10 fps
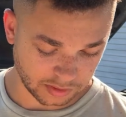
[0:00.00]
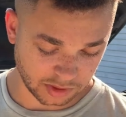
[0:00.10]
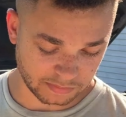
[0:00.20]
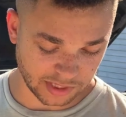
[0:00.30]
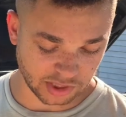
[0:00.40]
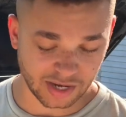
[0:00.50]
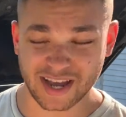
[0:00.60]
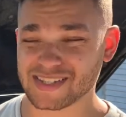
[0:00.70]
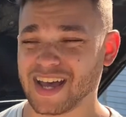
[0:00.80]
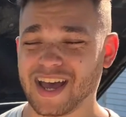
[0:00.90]
Just make sure it
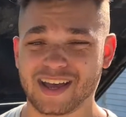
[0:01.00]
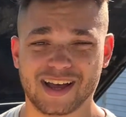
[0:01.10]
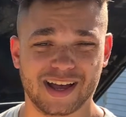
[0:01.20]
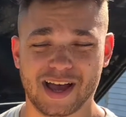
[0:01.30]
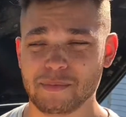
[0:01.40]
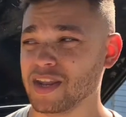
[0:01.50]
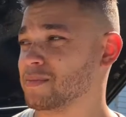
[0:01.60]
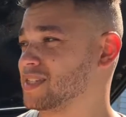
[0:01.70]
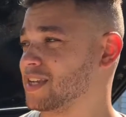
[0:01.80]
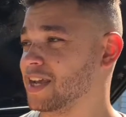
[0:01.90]
has that. I made a
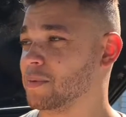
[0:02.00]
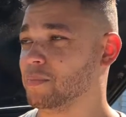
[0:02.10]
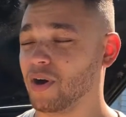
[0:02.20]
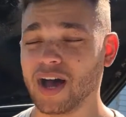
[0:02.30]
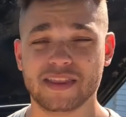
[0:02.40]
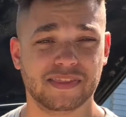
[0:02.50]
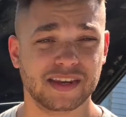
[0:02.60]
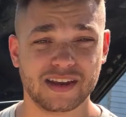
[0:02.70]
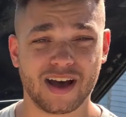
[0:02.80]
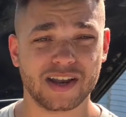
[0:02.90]
mistake, bought the
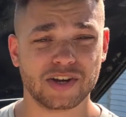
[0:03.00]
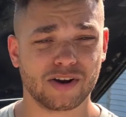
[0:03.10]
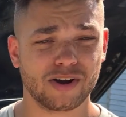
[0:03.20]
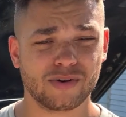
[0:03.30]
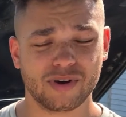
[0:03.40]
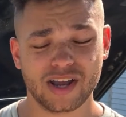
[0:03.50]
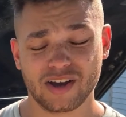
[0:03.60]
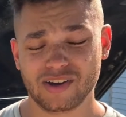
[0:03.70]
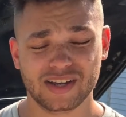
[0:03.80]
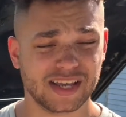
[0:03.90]
non-Euro
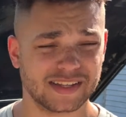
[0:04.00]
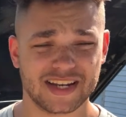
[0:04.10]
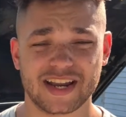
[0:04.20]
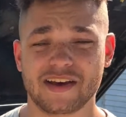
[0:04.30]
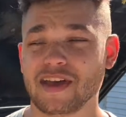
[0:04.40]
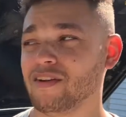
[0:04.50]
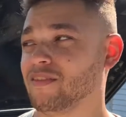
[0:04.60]
oil. It didn't have that